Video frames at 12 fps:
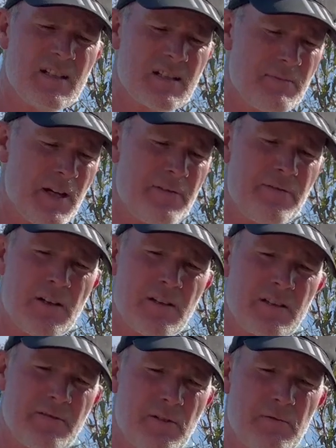some
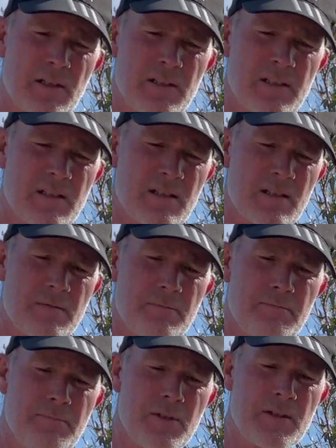headphones if I want to listen to
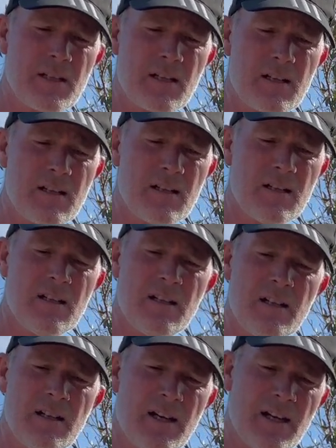some music,
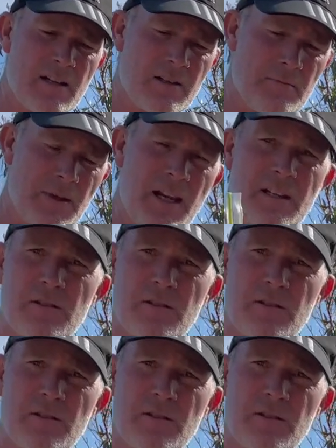and I got my head